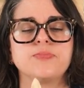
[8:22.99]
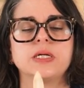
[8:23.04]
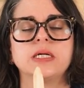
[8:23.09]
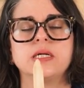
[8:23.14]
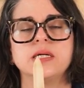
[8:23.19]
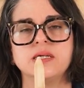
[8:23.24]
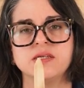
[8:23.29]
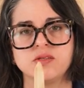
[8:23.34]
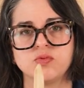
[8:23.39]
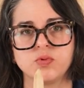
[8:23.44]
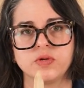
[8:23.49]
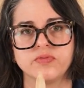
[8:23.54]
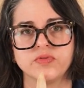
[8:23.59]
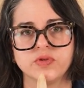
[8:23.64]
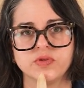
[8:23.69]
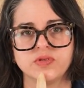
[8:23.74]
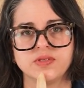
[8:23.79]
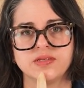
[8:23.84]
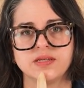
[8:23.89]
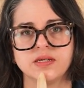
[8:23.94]
but it is one of
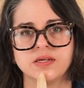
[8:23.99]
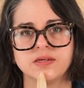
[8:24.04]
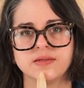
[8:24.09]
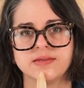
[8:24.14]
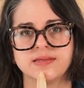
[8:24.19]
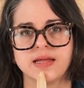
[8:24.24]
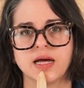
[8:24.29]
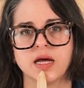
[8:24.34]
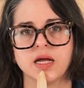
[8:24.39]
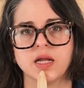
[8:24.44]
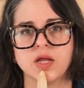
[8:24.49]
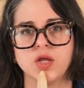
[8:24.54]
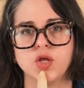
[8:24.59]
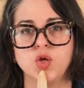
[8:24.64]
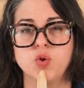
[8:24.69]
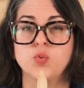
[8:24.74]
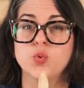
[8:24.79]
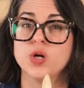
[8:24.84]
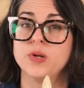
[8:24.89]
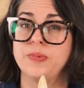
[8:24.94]
those things that
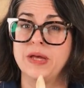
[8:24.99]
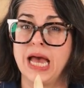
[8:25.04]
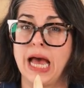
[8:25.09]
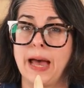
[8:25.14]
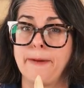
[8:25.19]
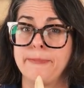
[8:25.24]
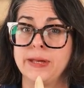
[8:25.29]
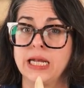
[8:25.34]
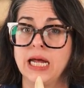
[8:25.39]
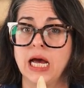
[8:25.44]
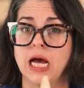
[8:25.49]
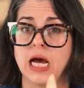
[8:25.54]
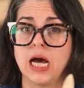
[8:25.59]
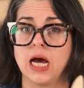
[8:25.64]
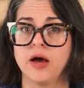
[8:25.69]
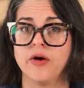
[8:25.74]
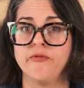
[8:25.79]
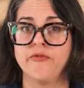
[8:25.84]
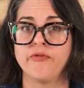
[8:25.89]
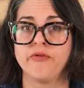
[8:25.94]
you would be happy to
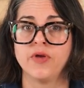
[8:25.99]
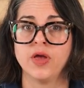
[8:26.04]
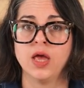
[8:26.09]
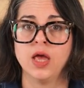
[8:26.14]
have.